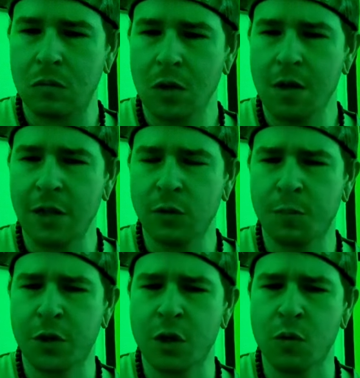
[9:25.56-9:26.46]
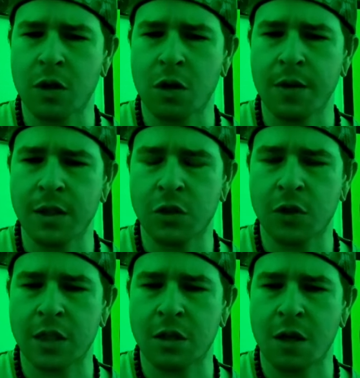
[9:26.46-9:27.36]
And that's what's putting you under all this
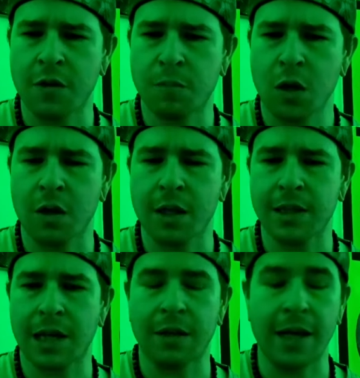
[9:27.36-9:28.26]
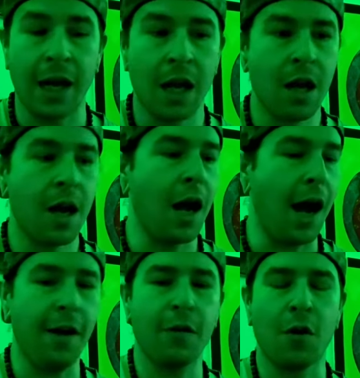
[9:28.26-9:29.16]
stress and all this burden. It's kind of like,
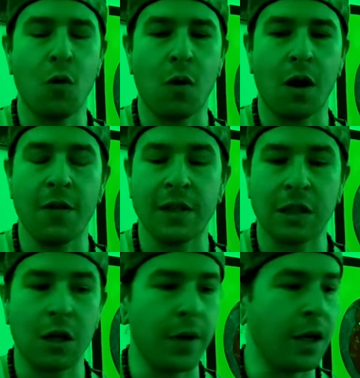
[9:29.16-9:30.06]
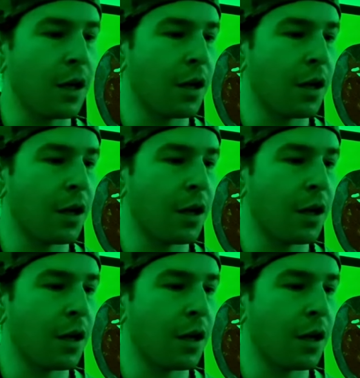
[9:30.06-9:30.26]
I don't know where all this is going.